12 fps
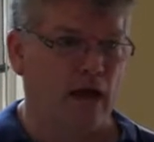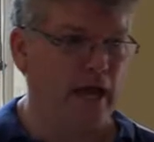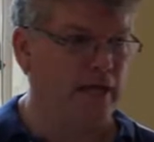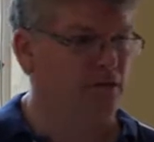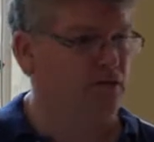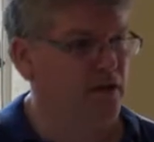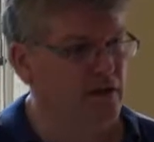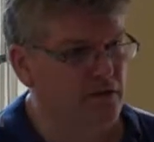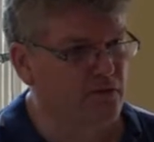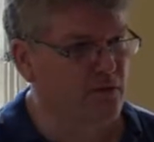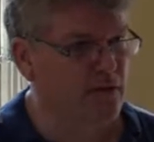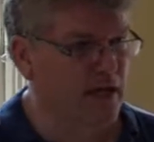And see,
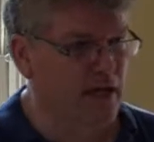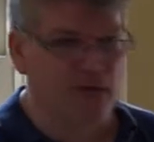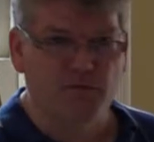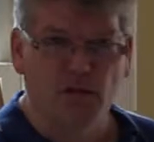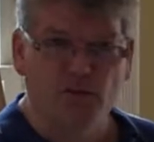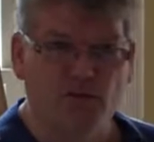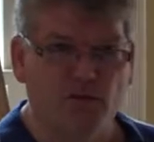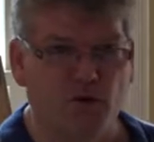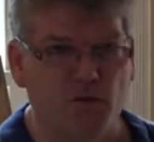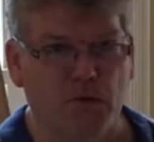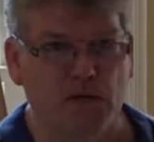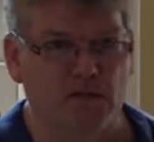here's the thing. I've done
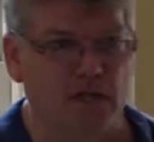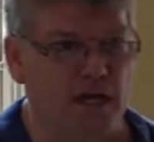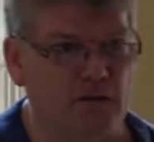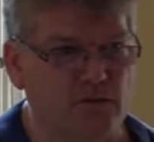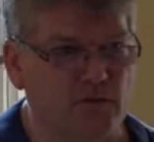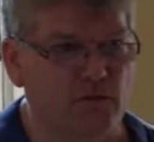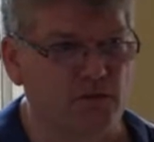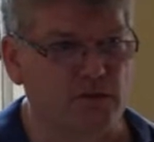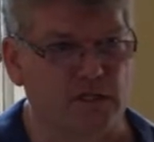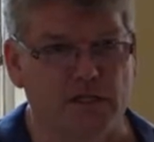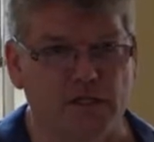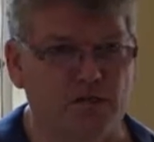so much counsel over
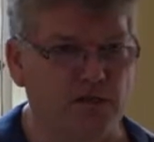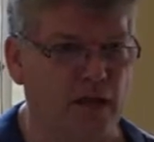the years,